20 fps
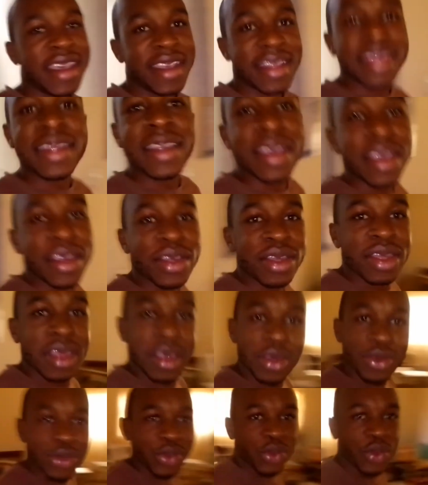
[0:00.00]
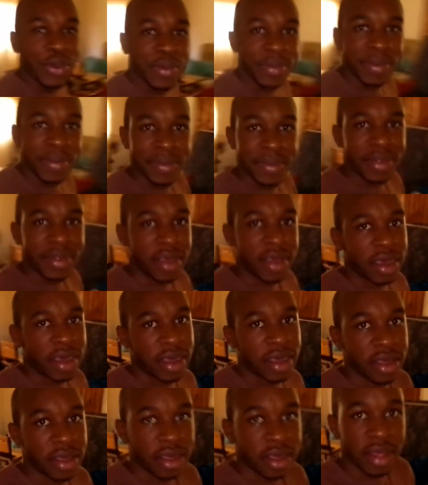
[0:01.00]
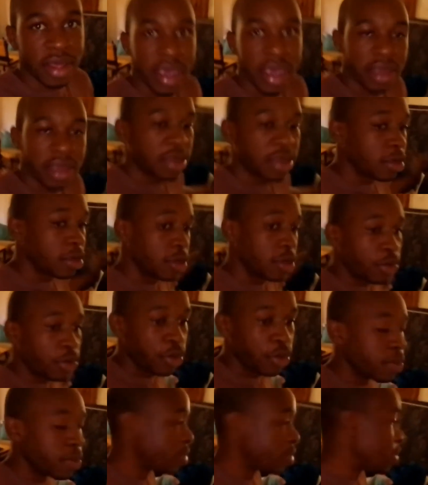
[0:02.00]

then there's this room, the, the sitting room,